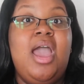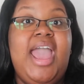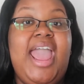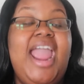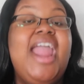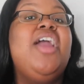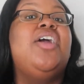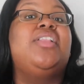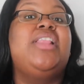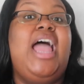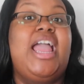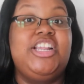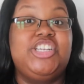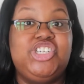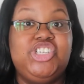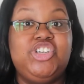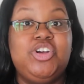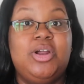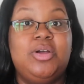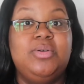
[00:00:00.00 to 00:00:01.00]
hair-like
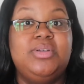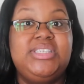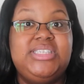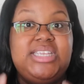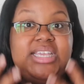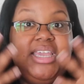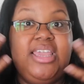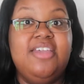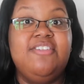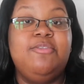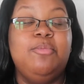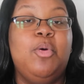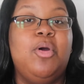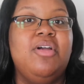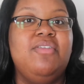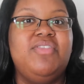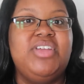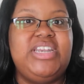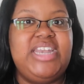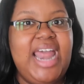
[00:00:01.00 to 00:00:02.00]
strokes to give more
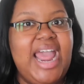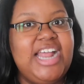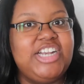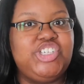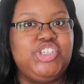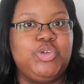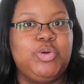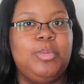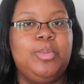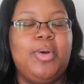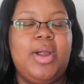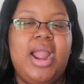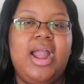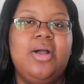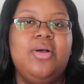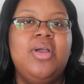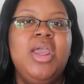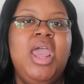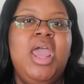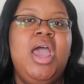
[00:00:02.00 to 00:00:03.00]
of a natural
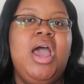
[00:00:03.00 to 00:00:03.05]
brow.